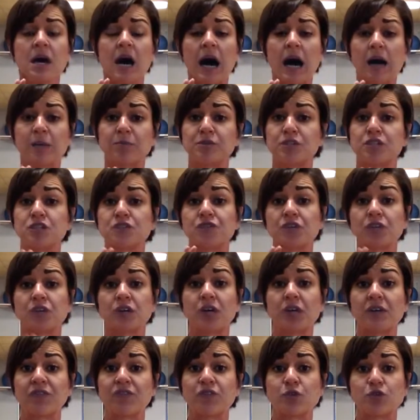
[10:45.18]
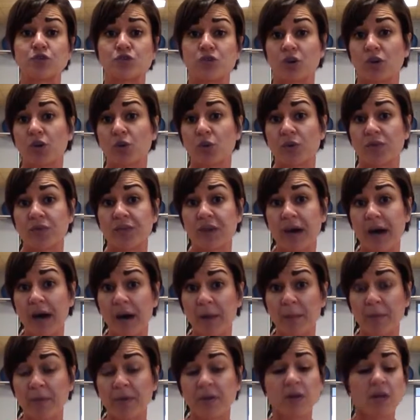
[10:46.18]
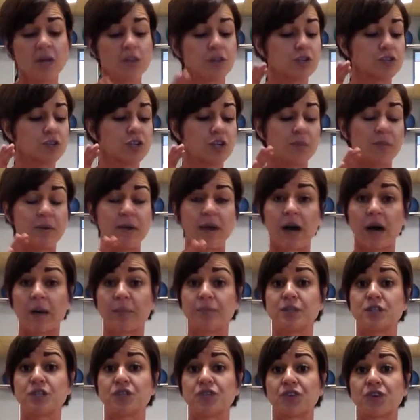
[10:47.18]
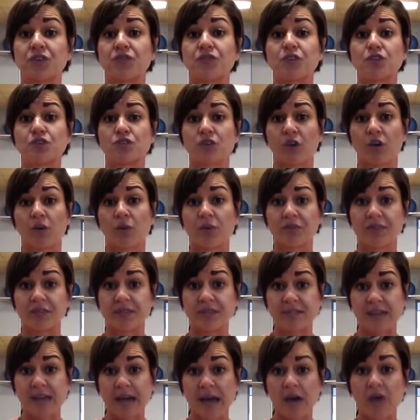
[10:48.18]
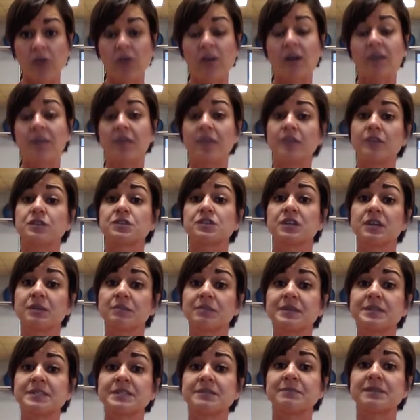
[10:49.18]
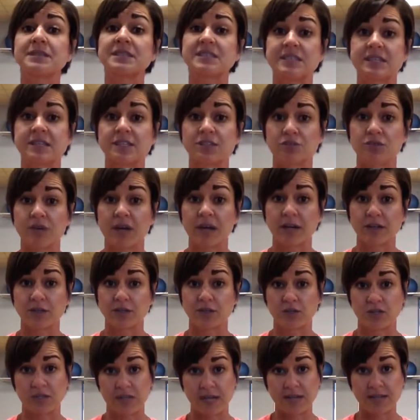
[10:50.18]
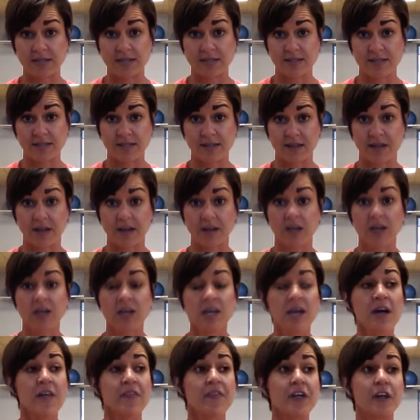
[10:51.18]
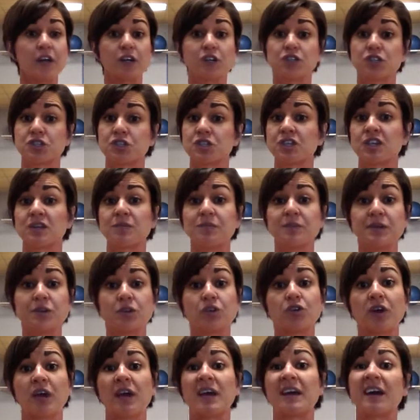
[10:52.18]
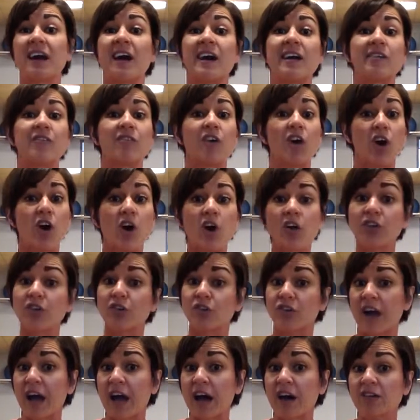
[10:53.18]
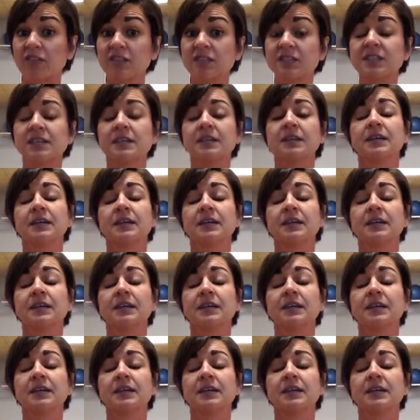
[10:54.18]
options for if you struggle with the up, there's gonna be options for if you struggle with the down, and then there's gonna be some accessory exercises in there that are just gonna be great kind of all around